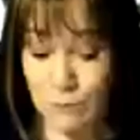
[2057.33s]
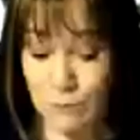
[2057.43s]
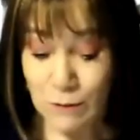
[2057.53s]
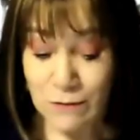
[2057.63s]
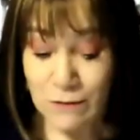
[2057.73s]
one
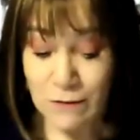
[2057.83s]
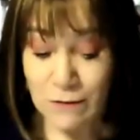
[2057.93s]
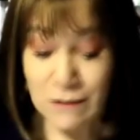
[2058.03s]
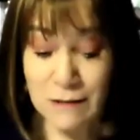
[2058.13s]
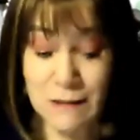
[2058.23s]
on this
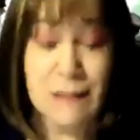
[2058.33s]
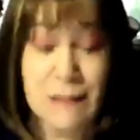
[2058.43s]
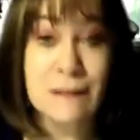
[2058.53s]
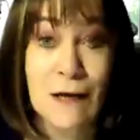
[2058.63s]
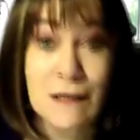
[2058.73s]
list, and
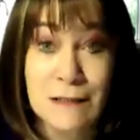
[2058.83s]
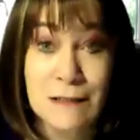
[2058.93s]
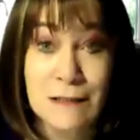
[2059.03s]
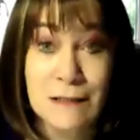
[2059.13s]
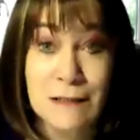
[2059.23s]
that is,
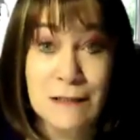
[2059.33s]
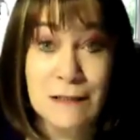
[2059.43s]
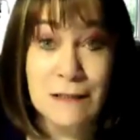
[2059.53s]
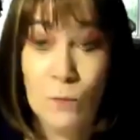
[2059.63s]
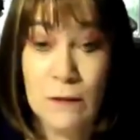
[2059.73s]

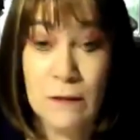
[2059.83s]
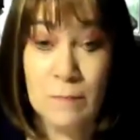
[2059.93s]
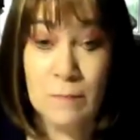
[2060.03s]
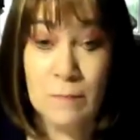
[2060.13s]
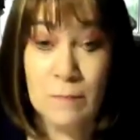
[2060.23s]
will there be
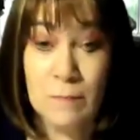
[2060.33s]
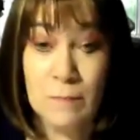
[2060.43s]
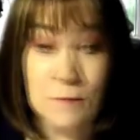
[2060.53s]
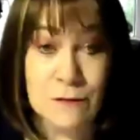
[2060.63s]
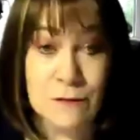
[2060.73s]

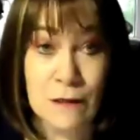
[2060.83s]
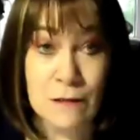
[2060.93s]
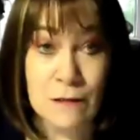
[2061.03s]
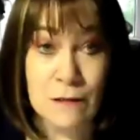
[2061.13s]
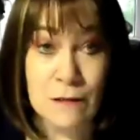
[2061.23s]
handouts?
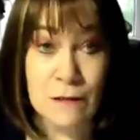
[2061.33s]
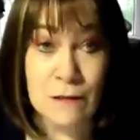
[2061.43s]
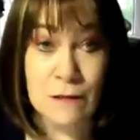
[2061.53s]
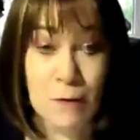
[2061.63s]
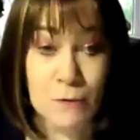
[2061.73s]
Is your
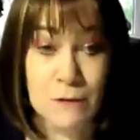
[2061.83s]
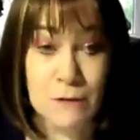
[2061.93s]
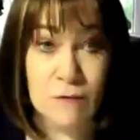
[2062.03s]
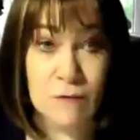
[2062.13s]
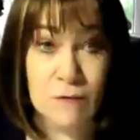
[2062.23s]
PowerPoint
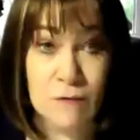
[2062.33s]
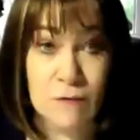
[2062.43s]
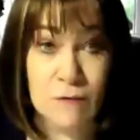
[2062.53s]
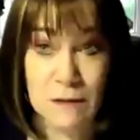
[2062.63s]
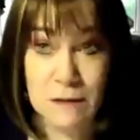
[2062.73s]
available
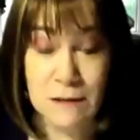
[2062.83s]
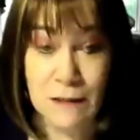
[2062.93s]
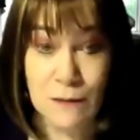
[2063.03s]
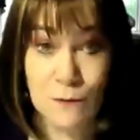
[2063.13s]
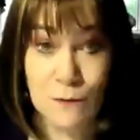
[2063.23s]
for us to
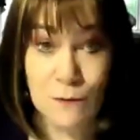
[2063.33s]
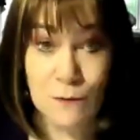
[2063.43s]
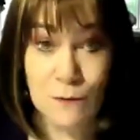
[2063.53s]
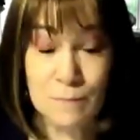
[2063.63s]
take away?